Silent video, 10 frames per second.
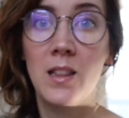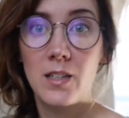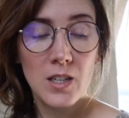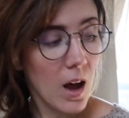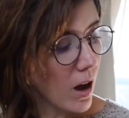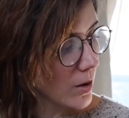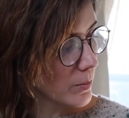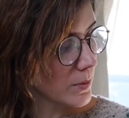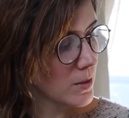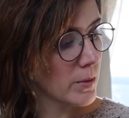in the
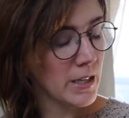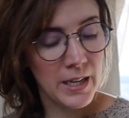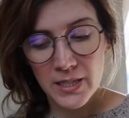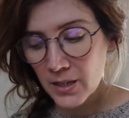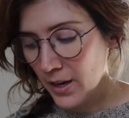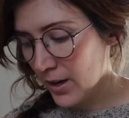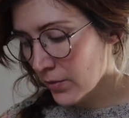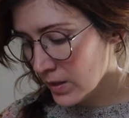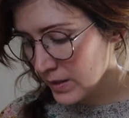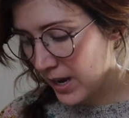top, so what I did, I have
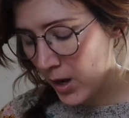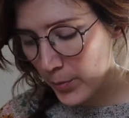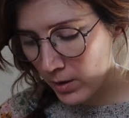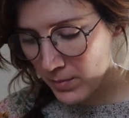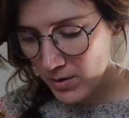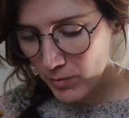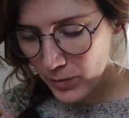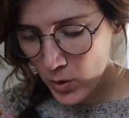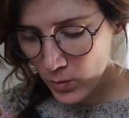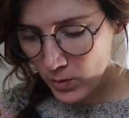this app on my
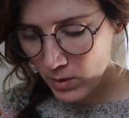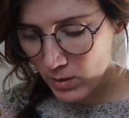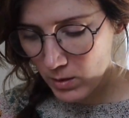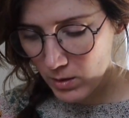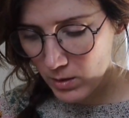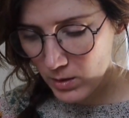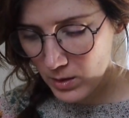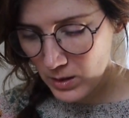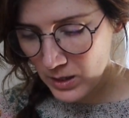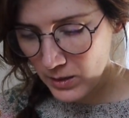phone
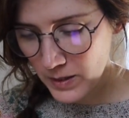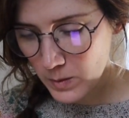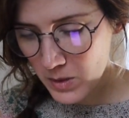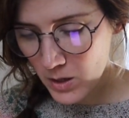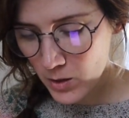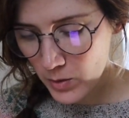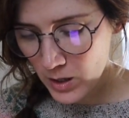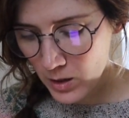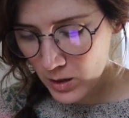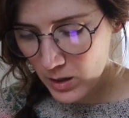that lets me go
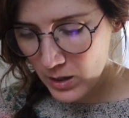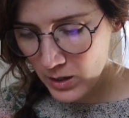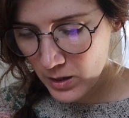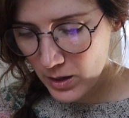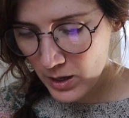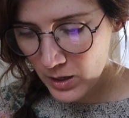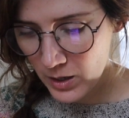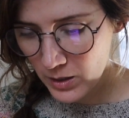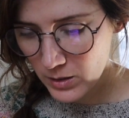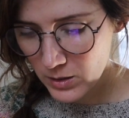in and
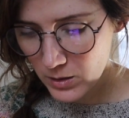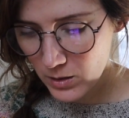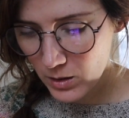edit